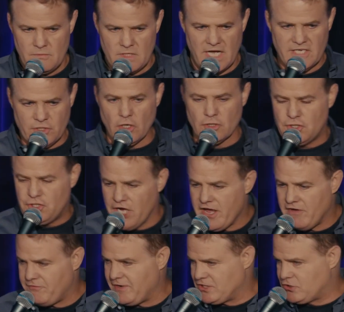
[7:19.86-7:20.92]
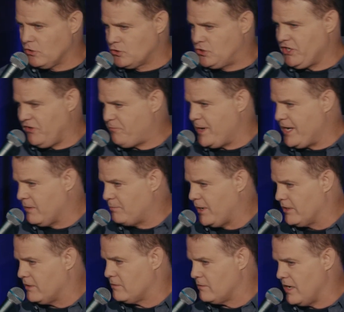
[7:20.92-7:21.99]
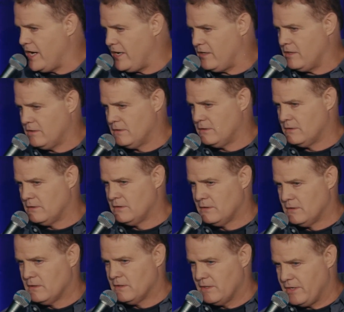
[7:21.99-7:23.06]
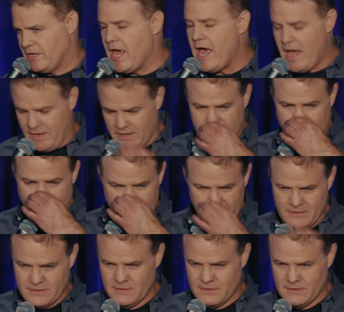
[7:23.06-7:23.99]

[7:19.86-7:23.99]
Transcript: I sold Jif. I sold Jif peanut butter, right? Yeah.